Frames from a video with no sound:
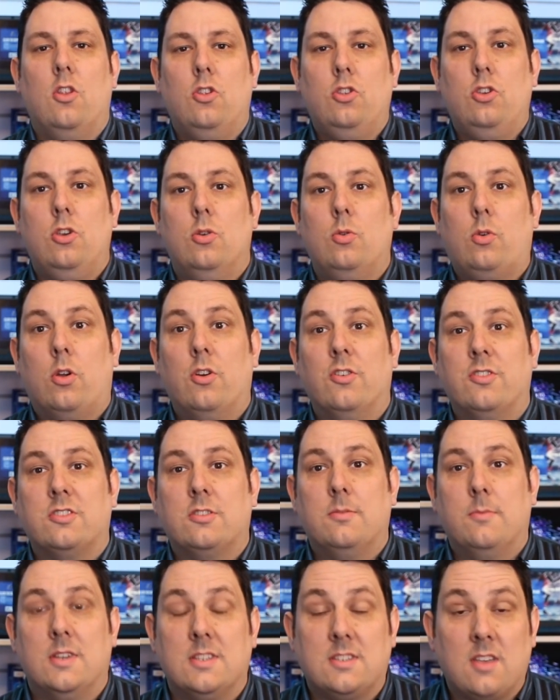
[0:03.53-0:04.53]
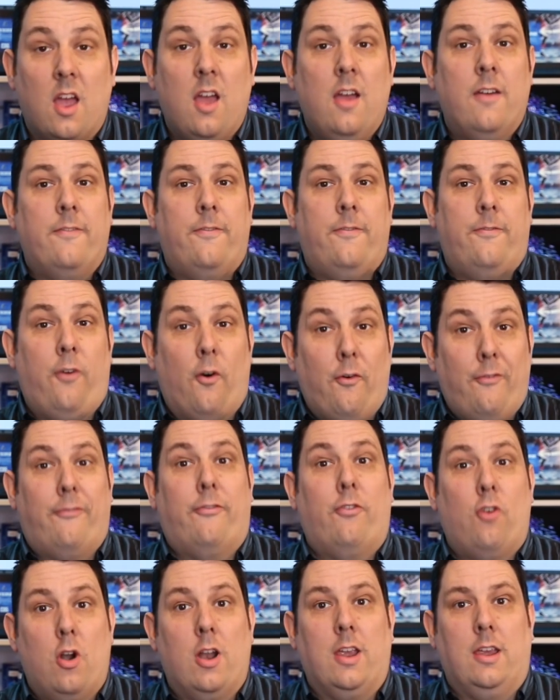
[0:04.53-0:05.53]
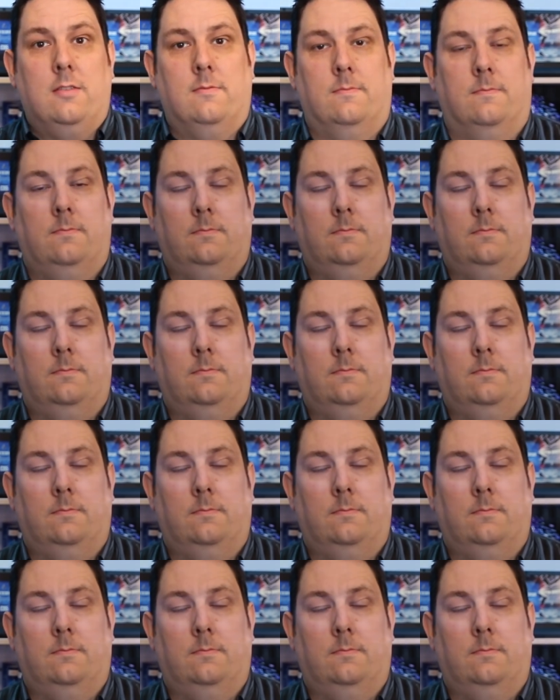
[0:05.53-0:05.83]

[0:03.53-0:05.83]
new customers for free.